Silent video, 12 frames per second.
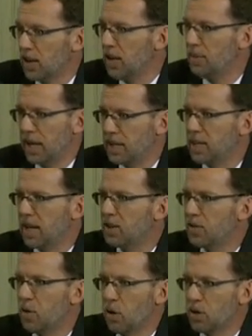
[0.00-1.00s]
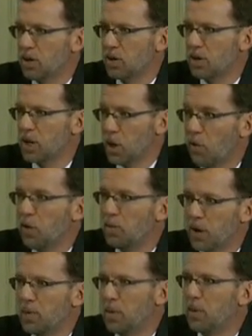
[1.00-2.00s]
And in many states, of course, there's a different
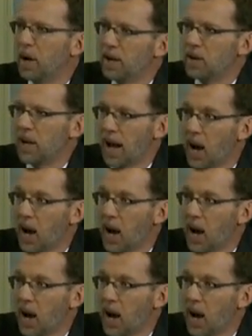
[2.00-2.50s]
minimum wage, a